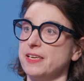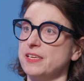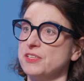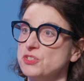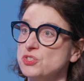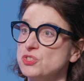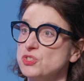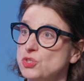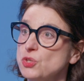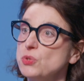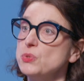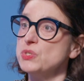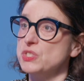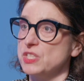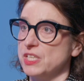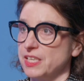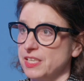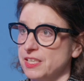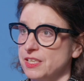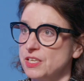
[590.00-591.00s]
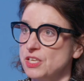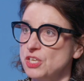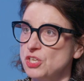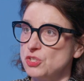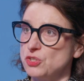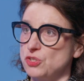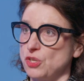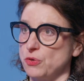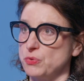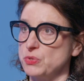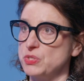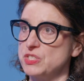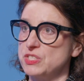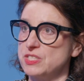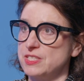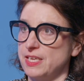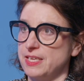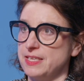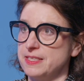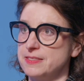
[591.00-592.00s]
inducing those
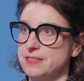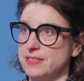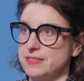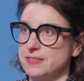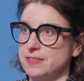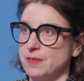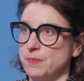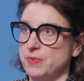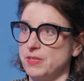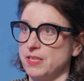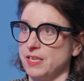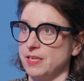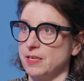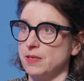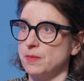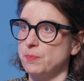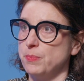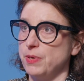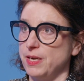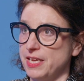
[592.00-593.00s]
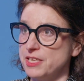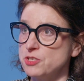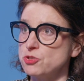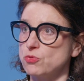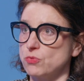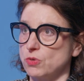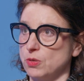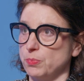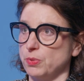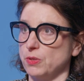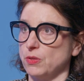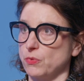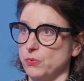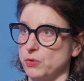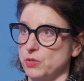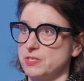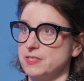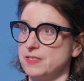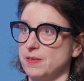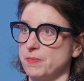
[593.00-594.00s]
states as something pleasurable,
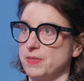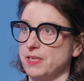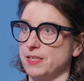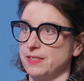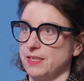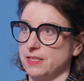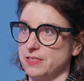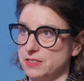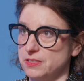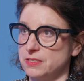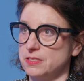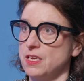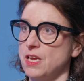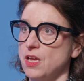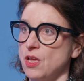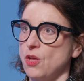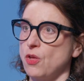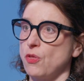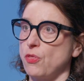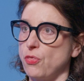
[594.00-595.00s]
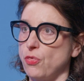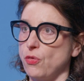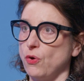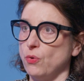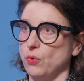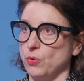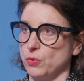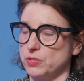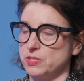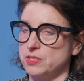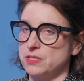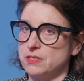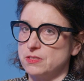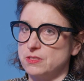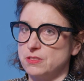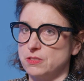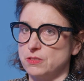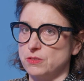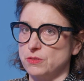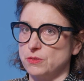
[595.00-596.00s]
or something that is thought
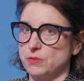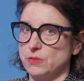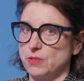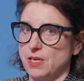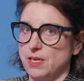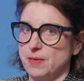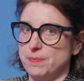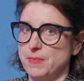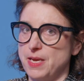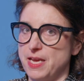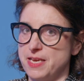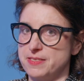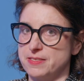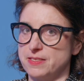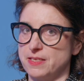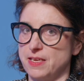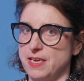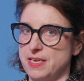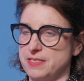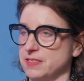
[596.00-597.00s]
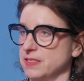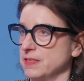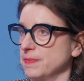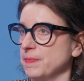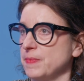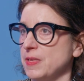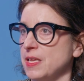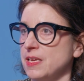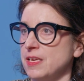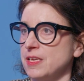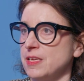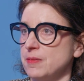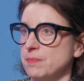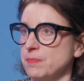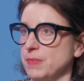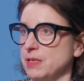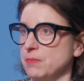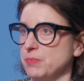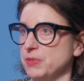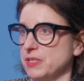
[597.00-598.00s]
to as a
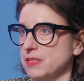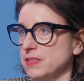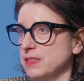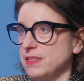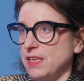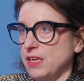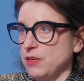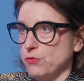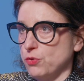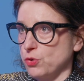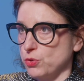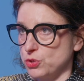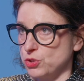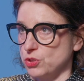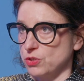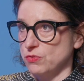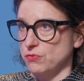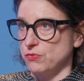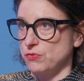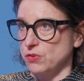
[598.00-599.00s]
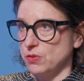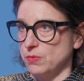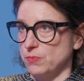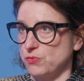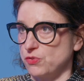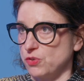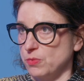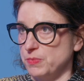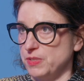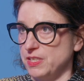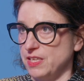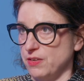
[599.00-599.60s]
maybe a diversion from the